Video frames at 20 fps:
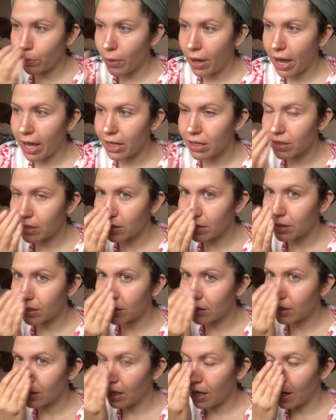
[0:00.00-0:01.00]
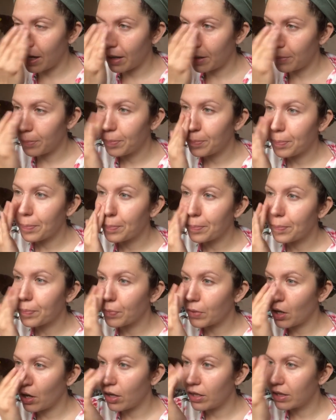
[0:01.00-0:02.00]
wet
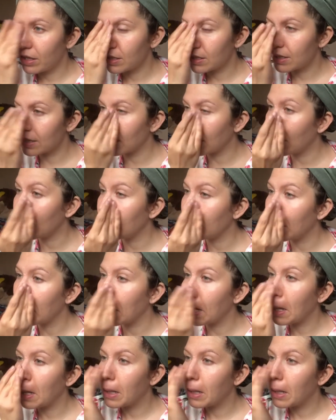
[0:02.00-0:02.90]
on the skin.